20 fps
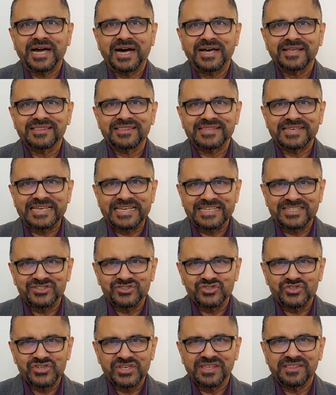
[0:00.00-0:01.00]
ask
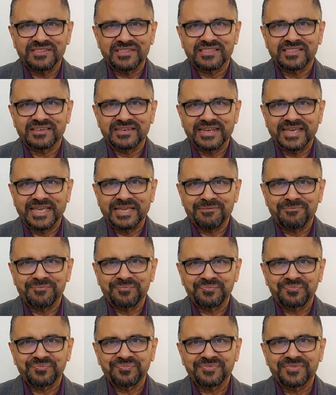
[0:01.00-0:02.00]
in Jesus' name.
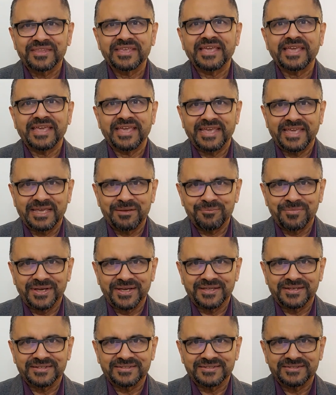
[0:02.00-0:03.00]

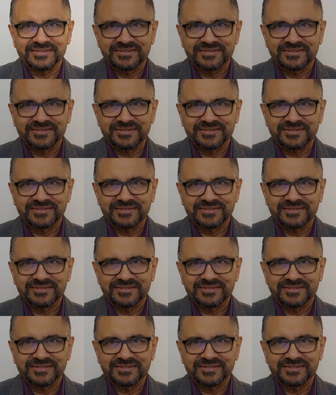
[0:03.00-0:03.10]
Amen.